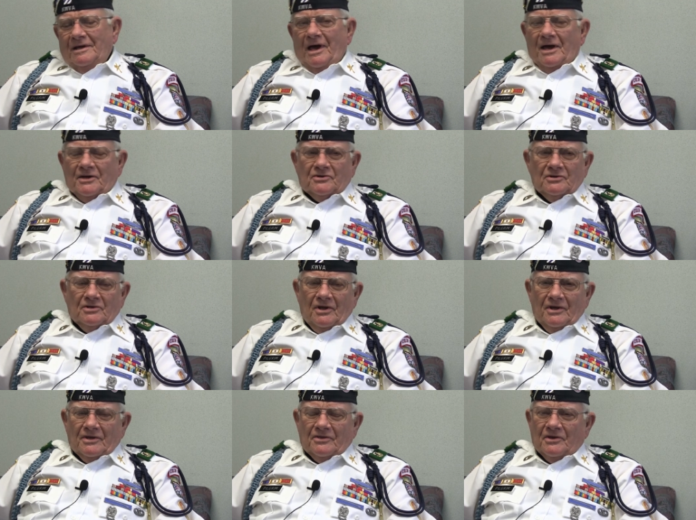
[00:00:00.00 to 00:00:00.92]
acted
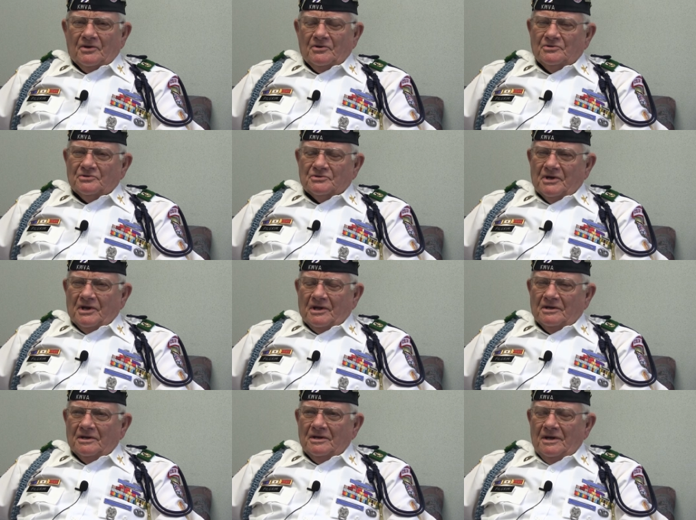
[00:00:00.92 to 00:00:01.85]
like they couldn't
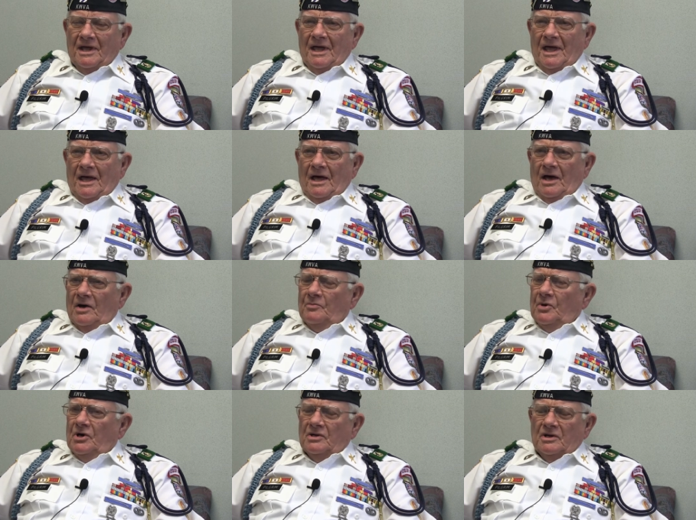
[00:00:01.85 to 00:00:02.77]
stand it. Mm
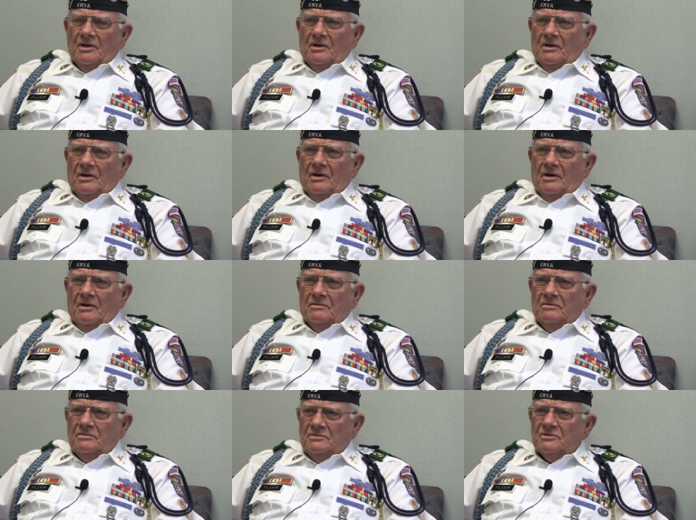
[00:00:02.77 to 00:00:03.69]
-hmm. But
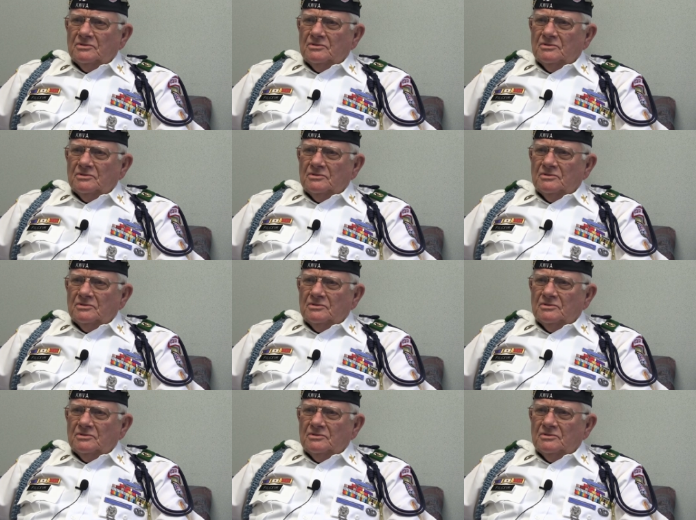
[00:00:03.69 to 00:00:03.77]
uh,